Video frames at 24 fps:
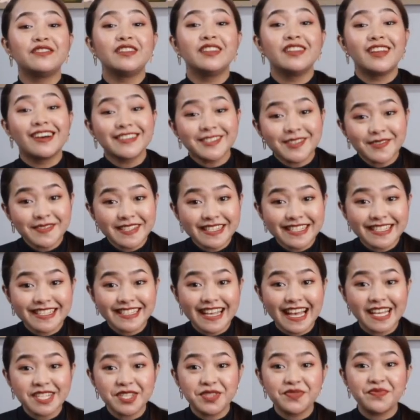lots of
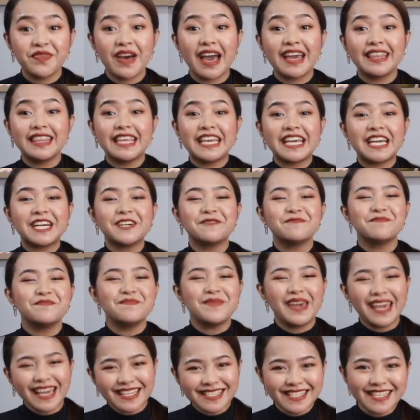success finding
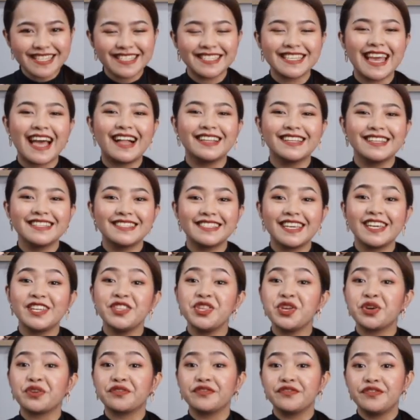amazing talent in
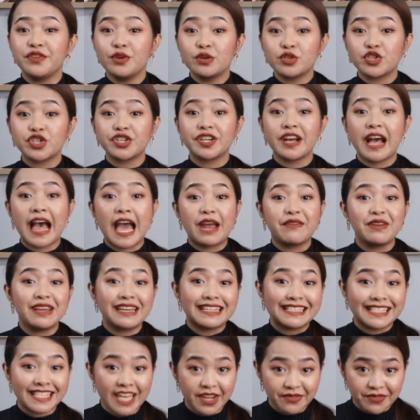your future hiring
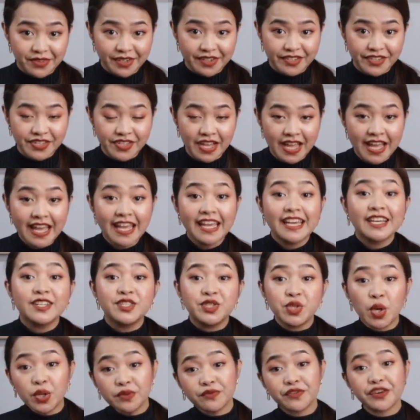endeavors.
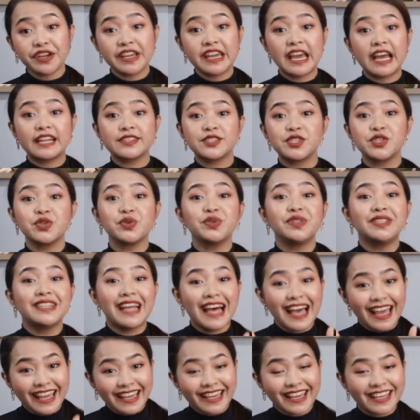Don't forget to
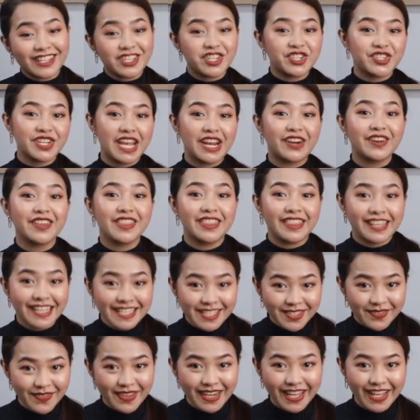like and share
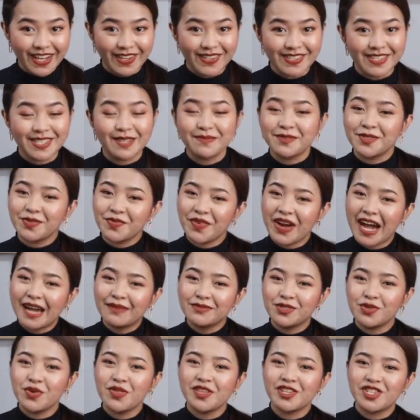this video. Subscribe
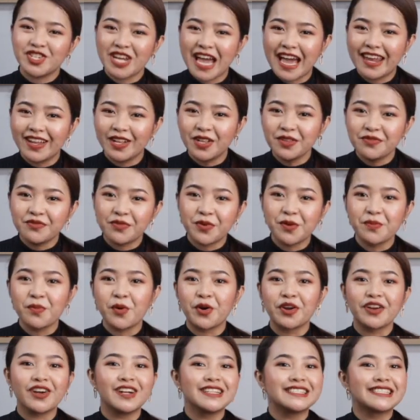to the channel for
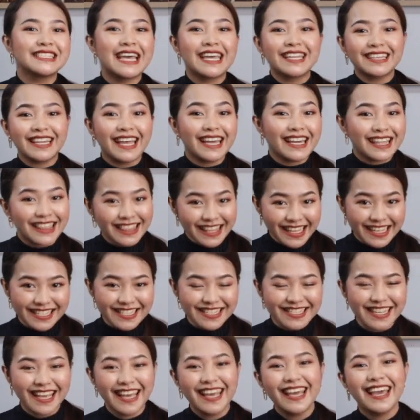more content like
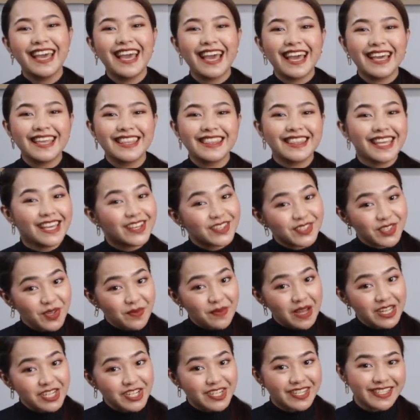this. And thank you so
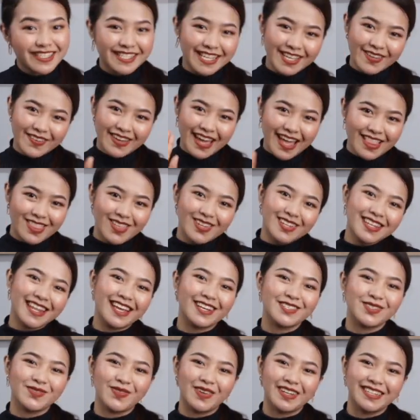much. See you again on the
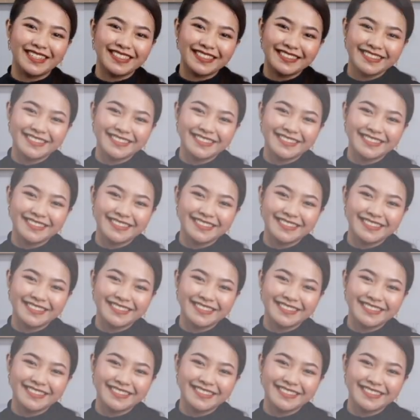next one.